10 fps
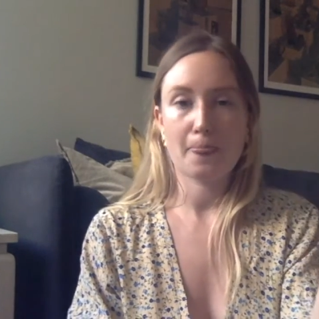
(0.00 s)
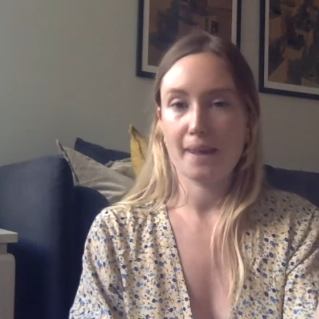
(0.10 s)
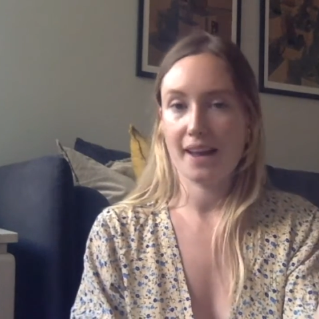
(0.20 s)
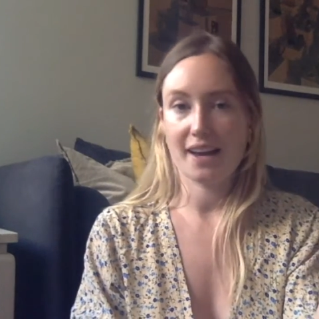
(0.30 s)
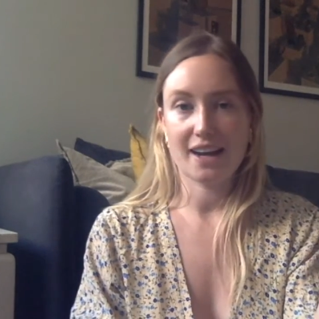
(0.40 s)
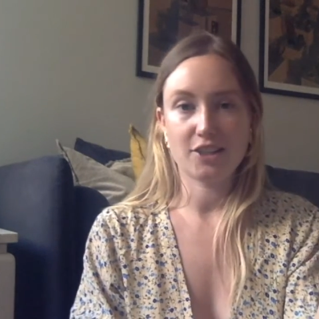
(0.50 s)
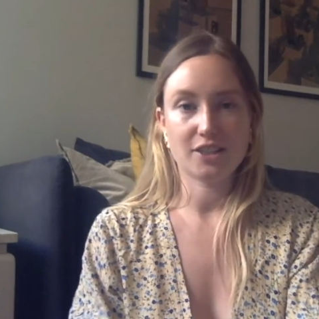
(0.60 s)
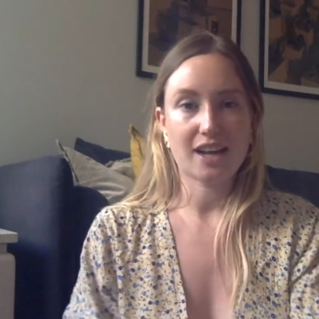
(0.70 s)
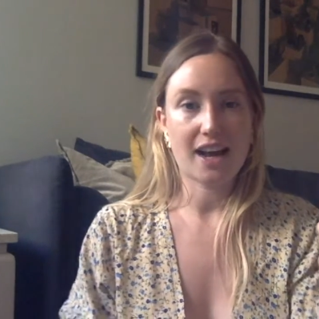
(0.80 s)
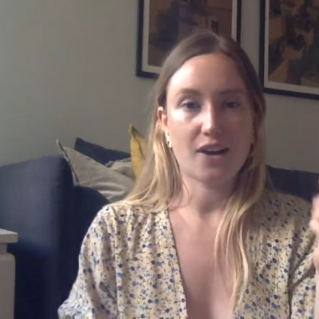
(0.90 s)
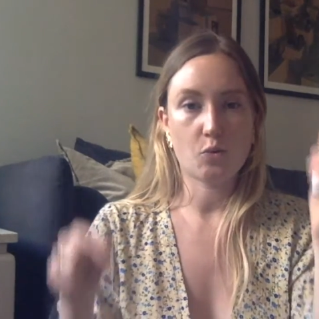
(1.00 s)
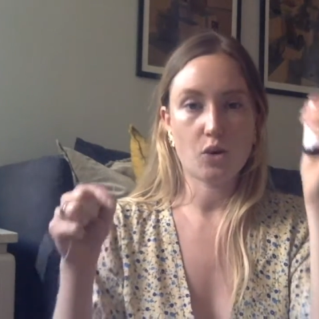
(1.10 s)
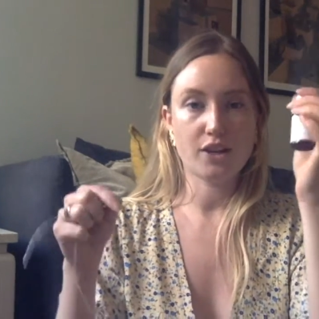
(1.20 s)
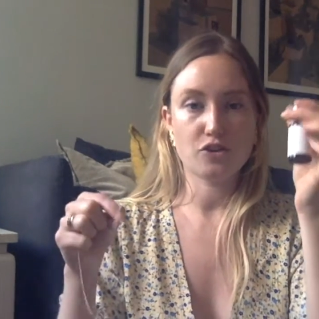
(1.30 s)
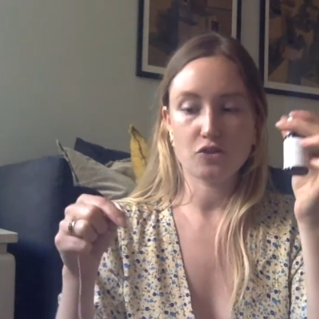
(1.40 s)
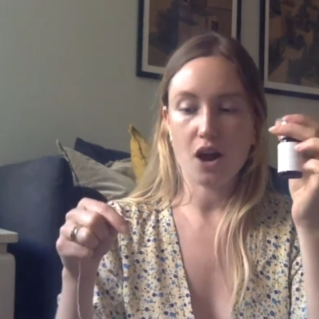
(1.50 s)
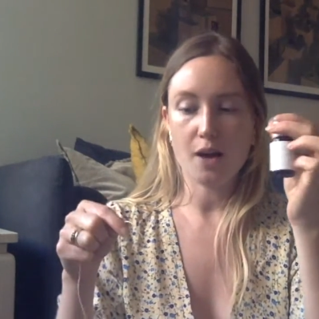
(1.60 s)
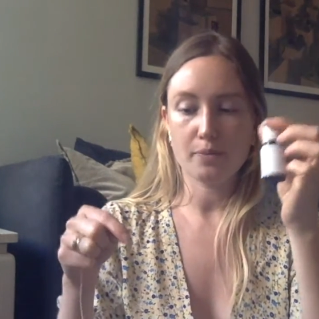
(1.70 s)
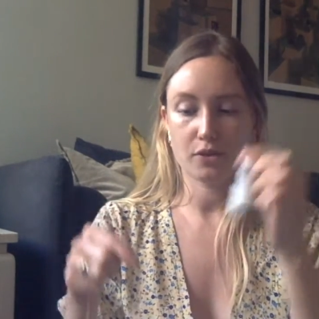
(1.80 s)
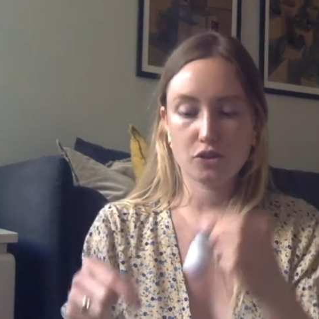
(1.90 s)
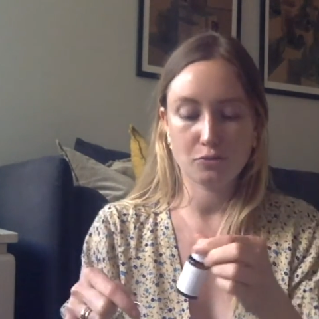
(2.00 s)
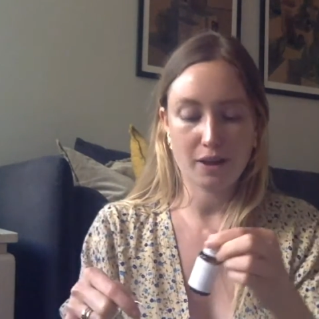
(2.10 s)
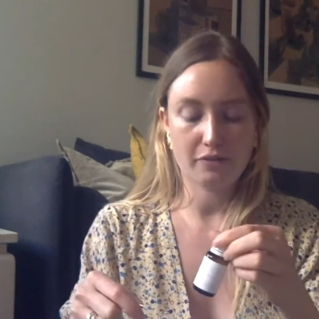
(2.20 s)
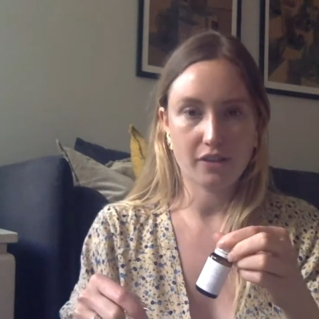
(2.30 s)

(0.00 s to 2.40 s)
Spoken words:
And I just add 1 drop to my